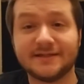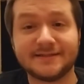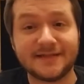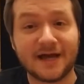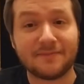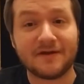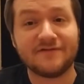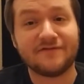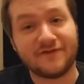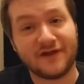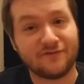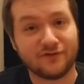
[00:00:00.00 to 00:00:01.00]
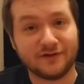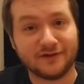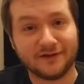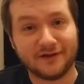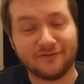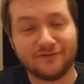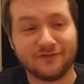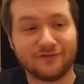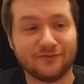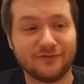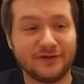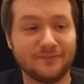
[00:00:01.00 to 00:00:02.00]
it's not my favorite of the
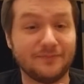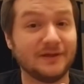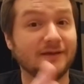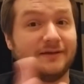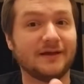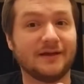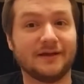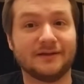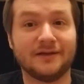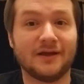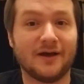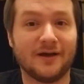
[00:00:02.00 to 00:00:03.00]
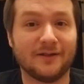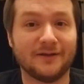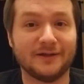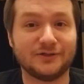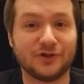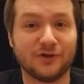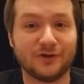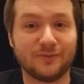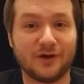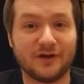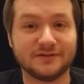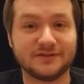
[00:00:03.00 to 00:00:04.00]
three big kind of holiday Charlie
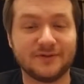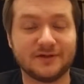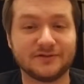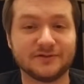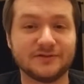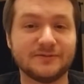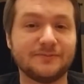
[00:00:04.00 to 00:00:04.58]
Brown specials,